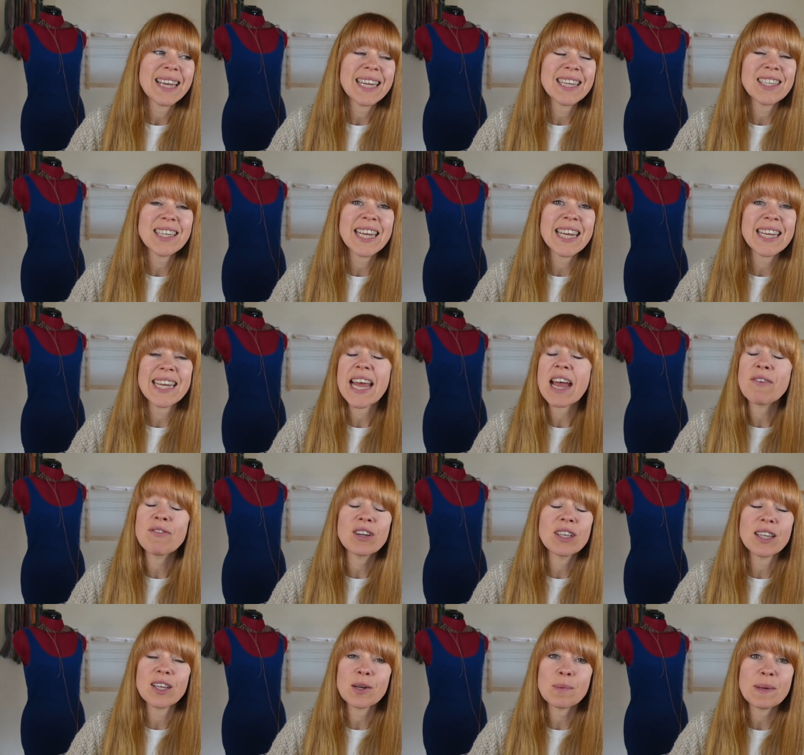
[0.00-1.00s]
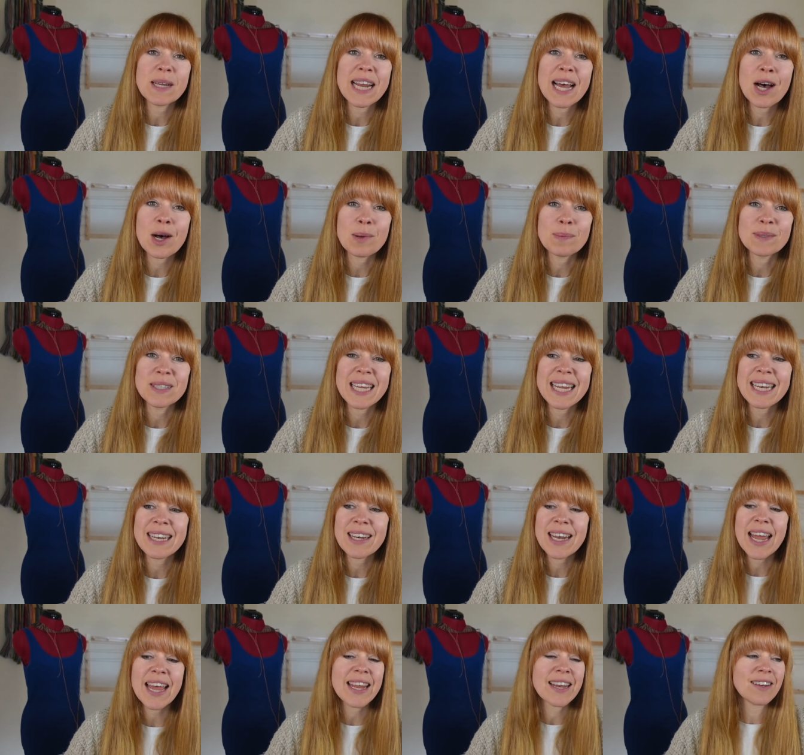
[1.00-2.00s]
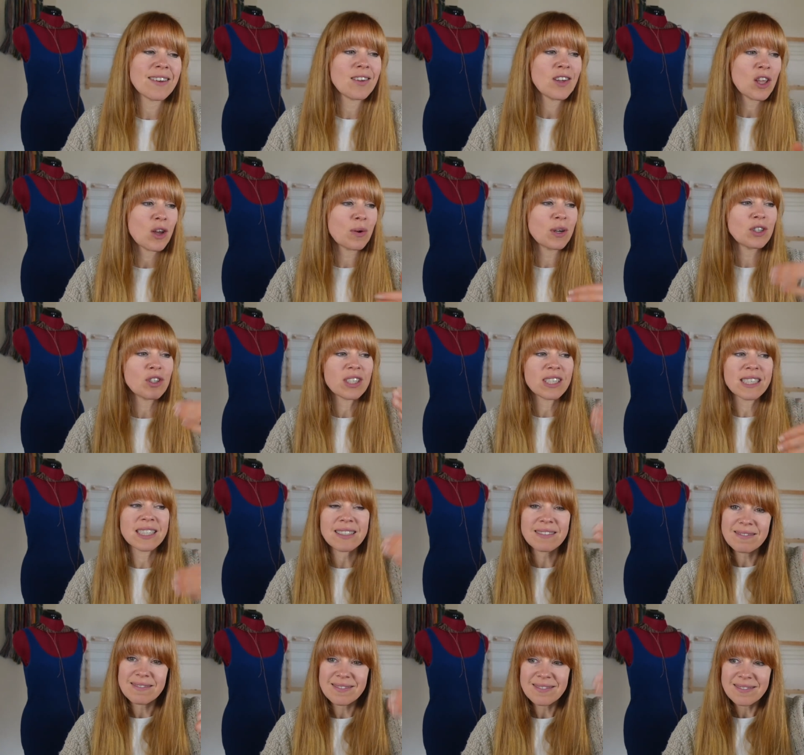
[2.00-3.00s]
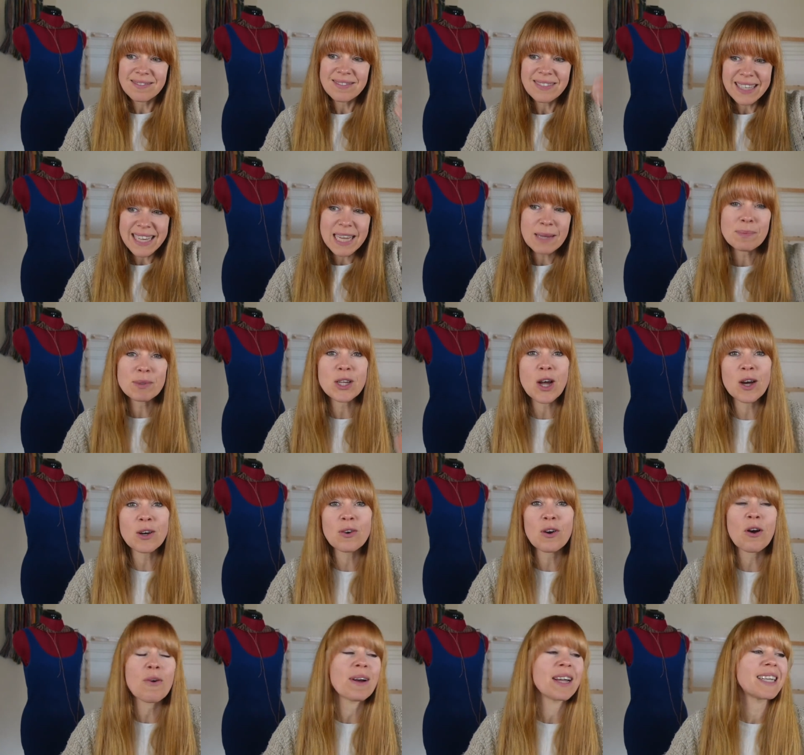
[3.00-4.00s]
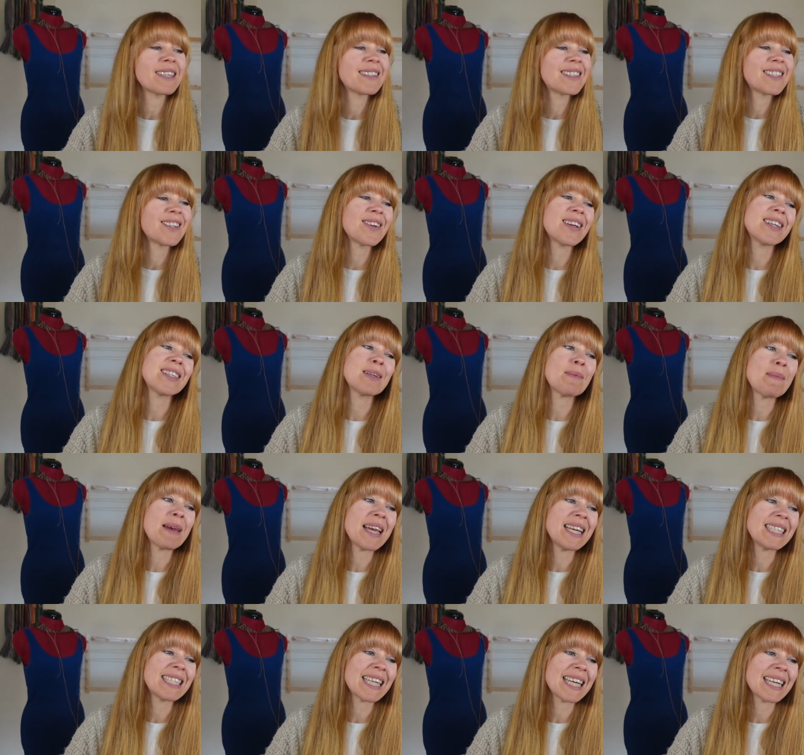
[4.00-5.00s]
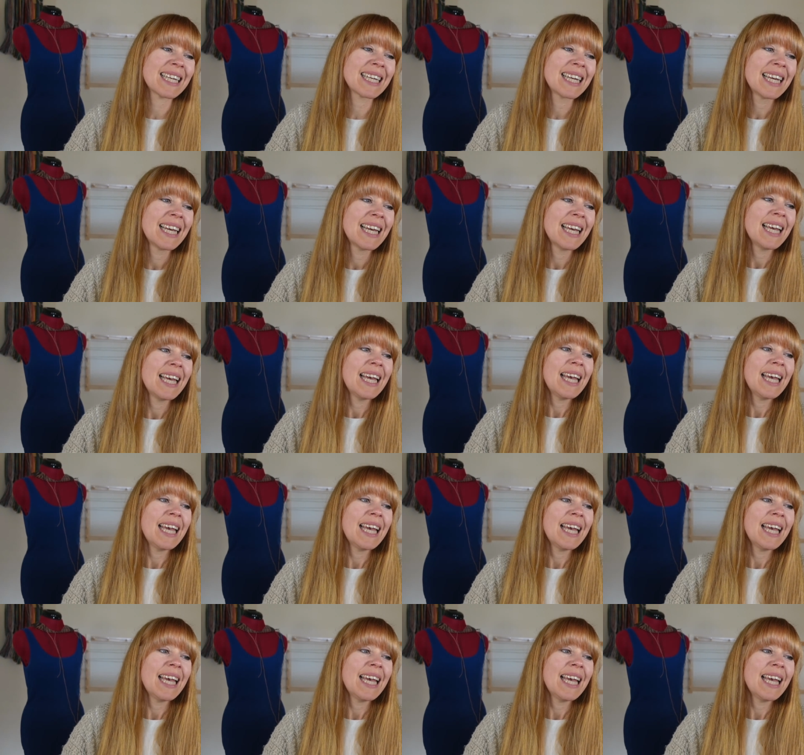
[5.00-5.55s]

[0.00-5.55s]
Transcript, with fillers: it, it every little bit helps, and and you know, it just keeps on growing. So that's amazing.